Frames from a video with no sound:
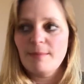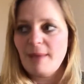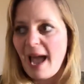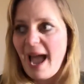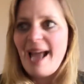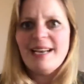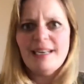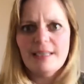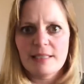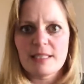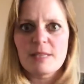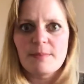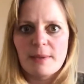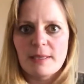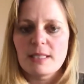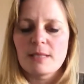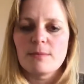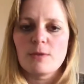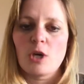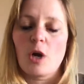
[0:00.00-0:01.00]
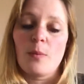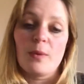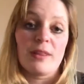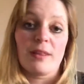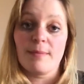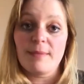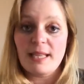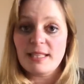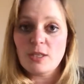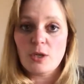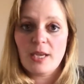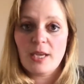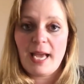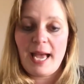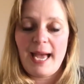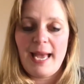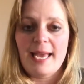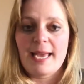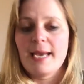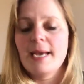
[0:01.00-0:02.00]
and spend some time with them. That's
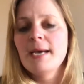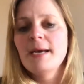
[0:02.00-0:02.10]
okay.